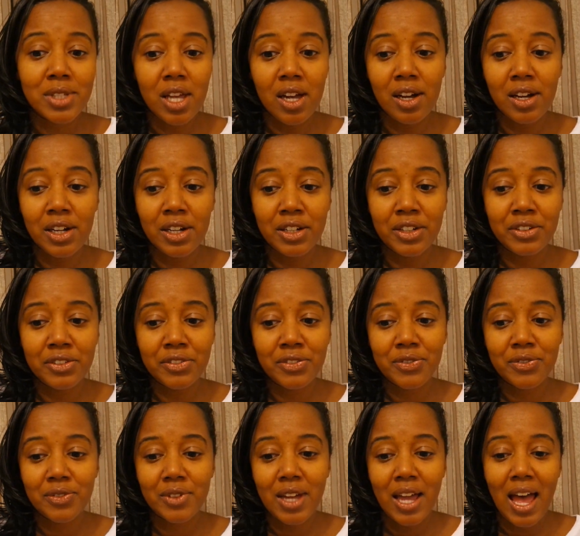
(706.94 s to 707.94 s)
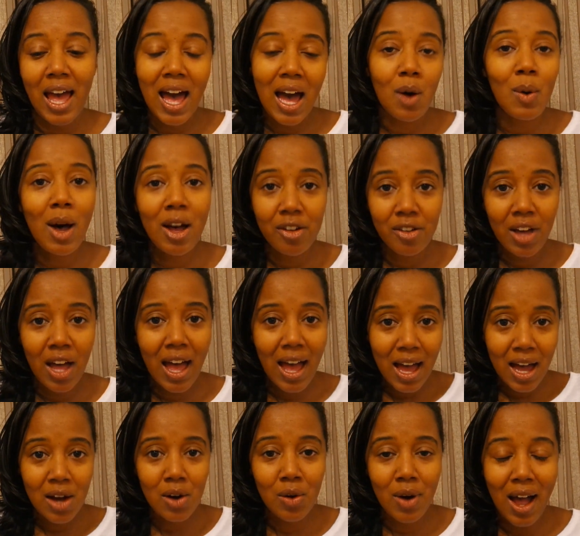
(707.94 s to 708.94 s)
of how
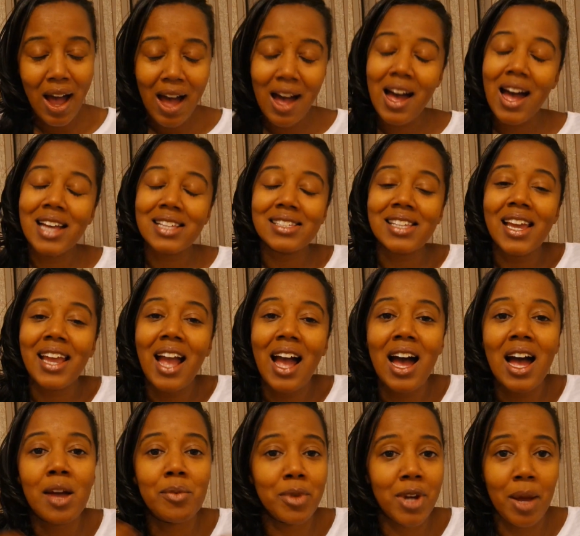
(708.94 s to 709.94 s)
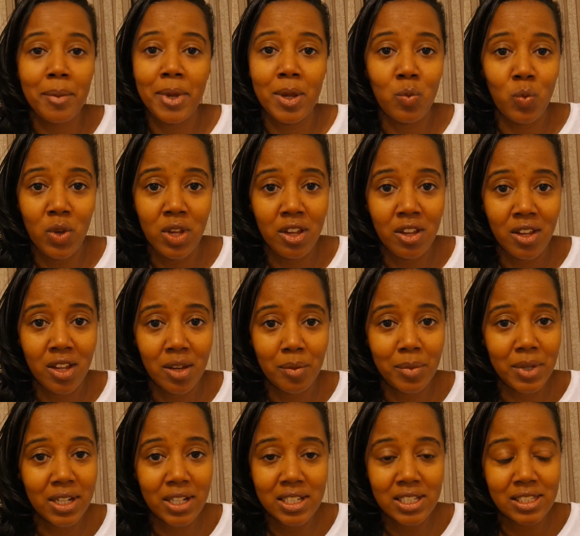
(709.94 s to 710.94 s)
I say I, but I mean we,
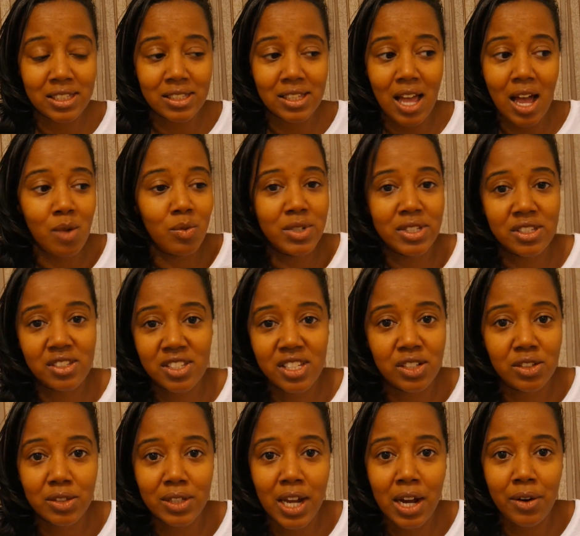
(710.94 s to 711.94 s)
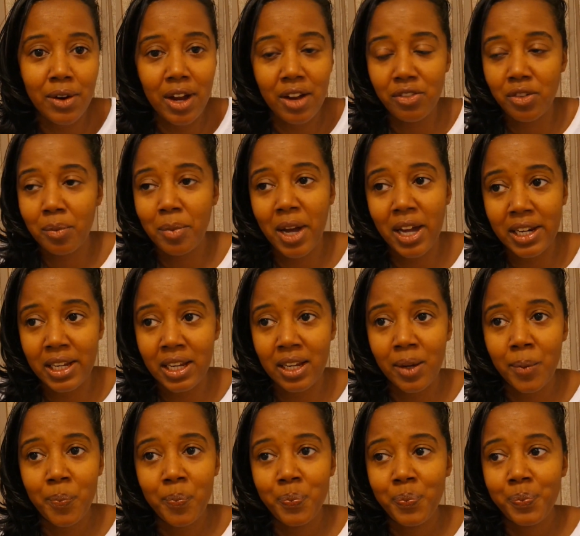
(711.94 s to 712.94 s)
because I wasn't singled out.
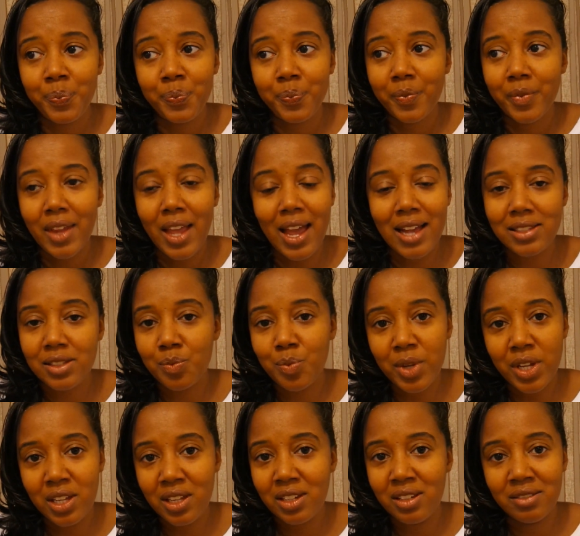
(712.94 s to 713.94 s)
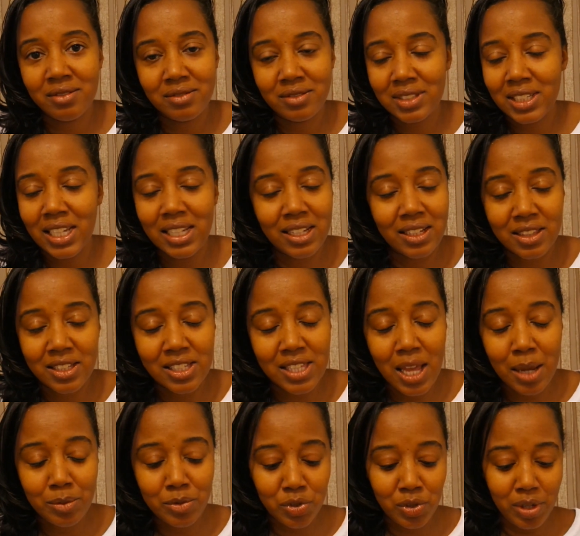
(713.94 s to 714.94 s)
Everybody has been getting the
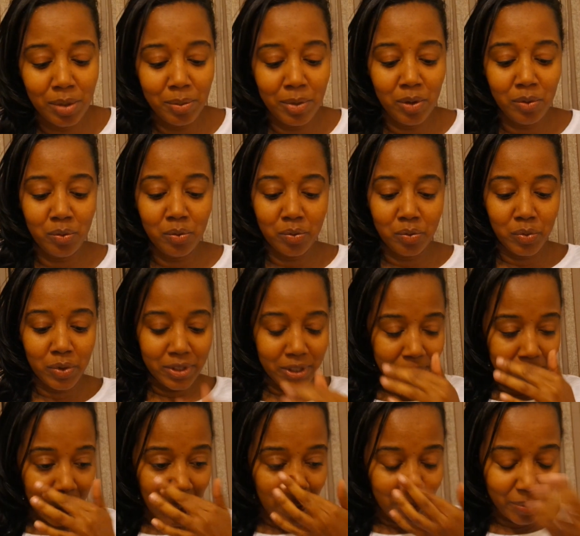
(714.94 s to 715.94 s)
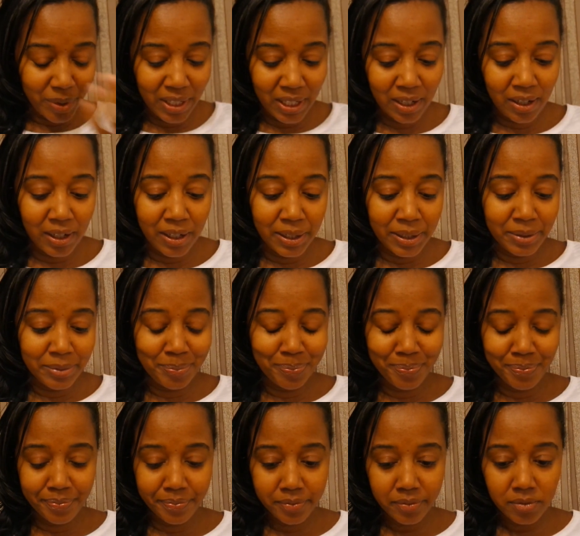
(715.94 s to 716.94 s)
same treatment with this company.
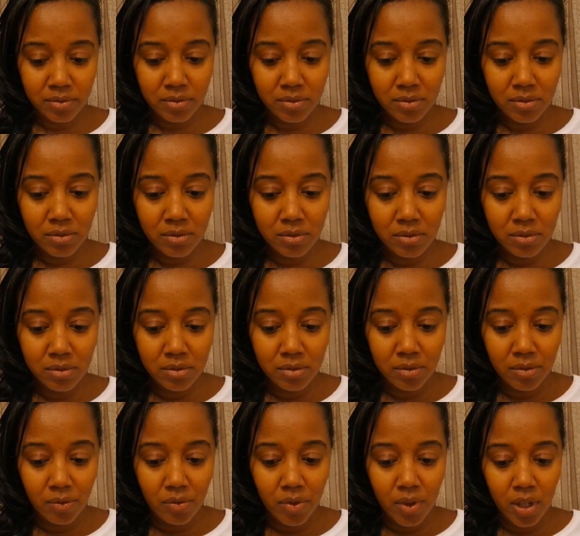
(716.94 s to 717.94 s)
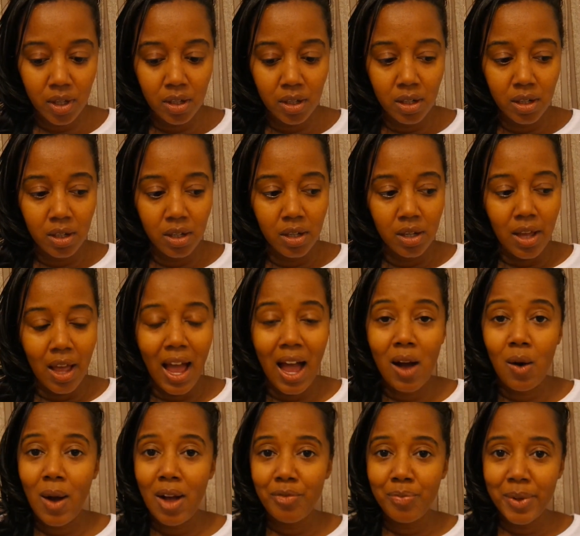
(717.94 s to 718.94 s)

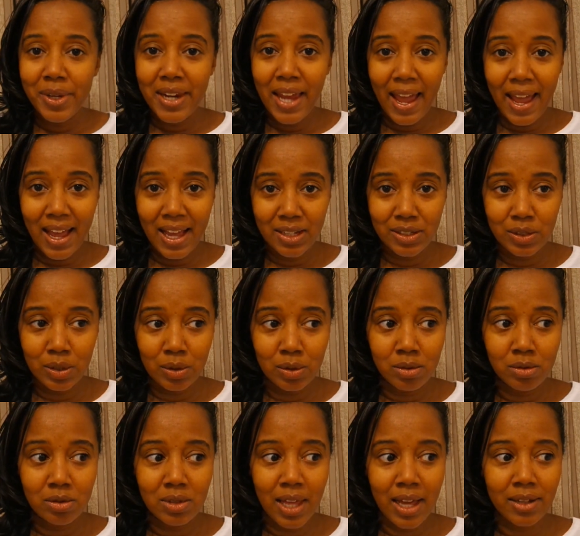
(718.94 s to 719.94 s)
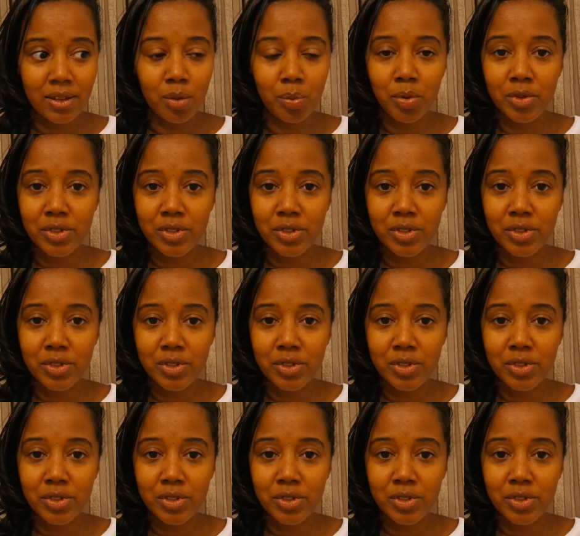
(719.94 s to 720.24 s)
How I've been handled, like the